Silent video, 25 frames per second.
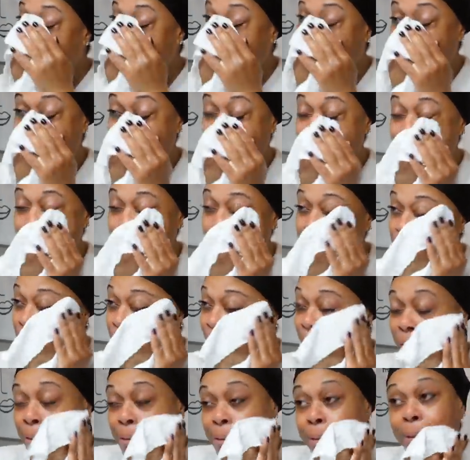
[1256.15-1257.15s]
I am
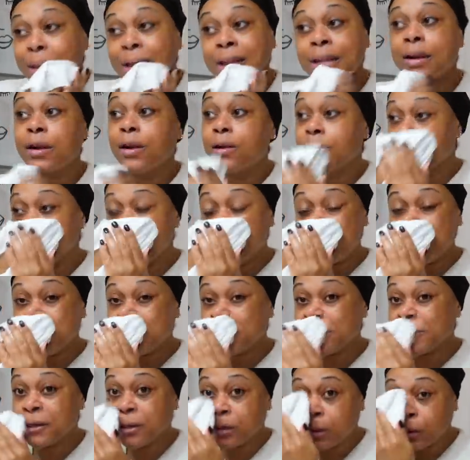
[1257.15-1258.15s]
probably the only
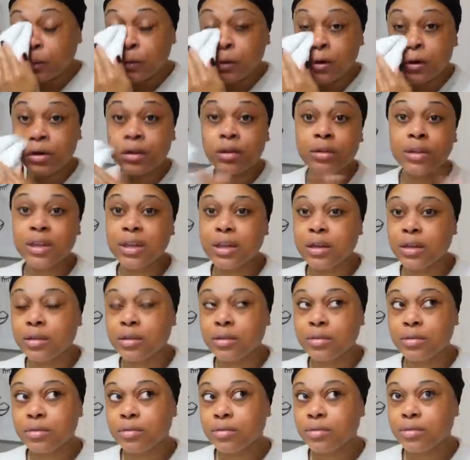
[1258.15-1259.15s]
person in the world that
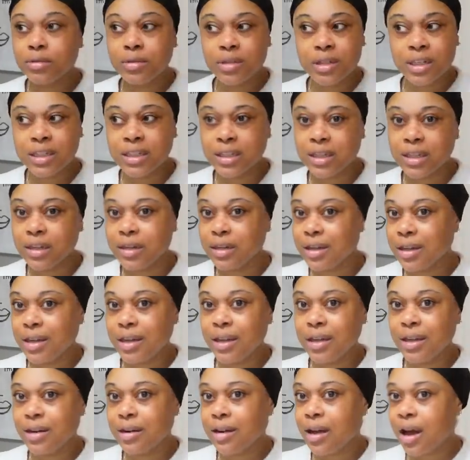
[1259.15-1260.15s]
doesn't
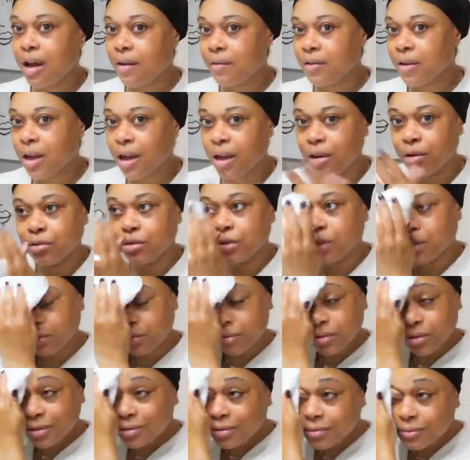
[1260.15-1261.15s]
eat avocado
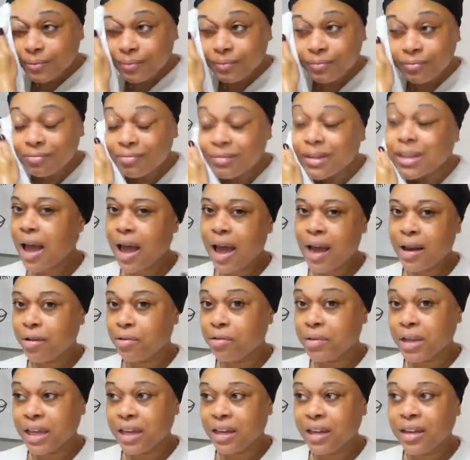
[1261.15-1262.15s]
toast. I
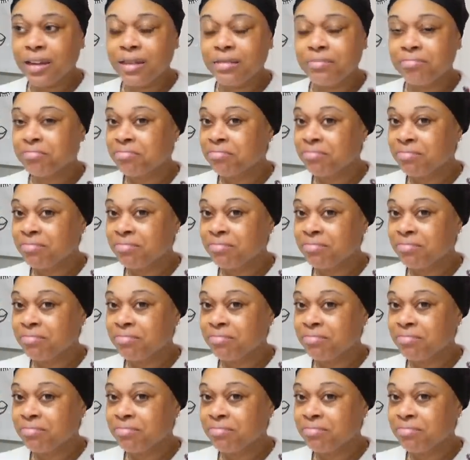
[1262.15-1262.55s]
don't get it.